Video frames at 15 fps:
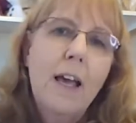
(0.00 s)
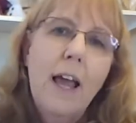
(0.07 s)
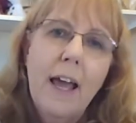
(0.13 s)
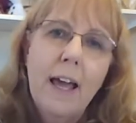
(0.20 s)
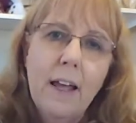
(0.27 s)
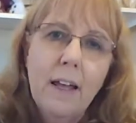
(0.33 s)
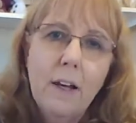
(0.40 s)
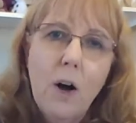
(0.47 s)

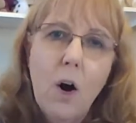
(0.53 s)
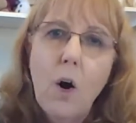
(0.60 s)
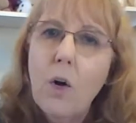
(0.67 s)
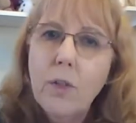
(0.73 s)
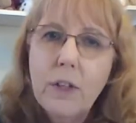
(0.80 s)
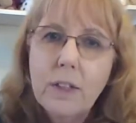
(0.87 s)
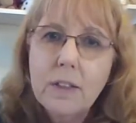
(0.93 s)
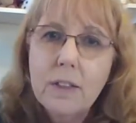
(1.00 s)
and
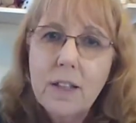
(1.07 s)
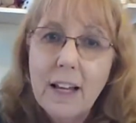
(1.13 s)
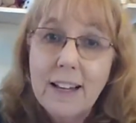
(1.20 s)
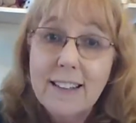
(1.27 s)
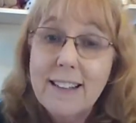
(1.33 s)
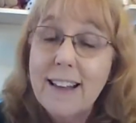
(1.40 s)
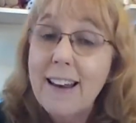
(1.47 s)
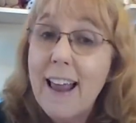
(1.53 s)
all these
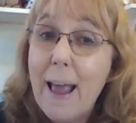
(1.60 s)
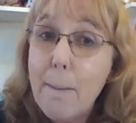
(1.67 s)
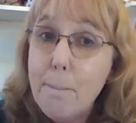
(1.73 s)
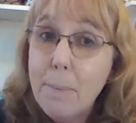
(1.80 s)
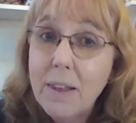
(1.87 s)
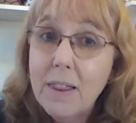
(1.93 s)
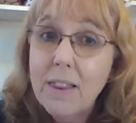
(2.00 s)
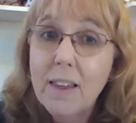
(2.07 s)
things and
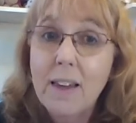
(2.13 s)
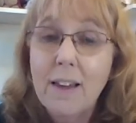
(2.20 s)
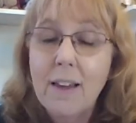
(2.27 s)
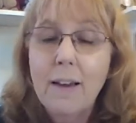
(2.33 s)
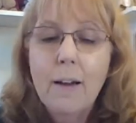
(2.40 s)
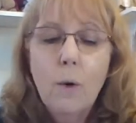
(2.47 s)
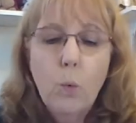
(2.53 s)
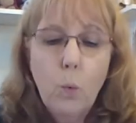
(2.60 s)

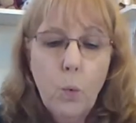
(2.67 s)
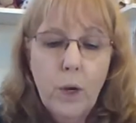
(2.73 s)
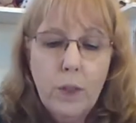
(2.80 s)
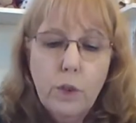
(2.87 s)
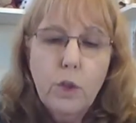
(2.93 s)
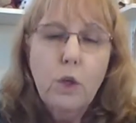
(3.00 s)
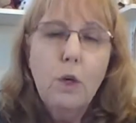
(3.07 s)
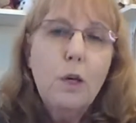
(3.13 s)
empathy
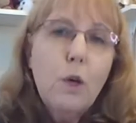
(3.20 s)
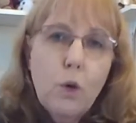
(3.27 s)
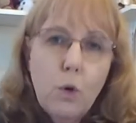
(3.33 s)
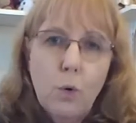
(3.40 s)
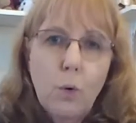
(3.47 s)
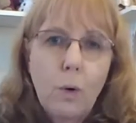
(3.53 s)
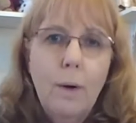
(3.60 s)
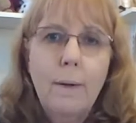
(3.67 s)
with
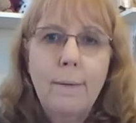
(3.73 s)
you.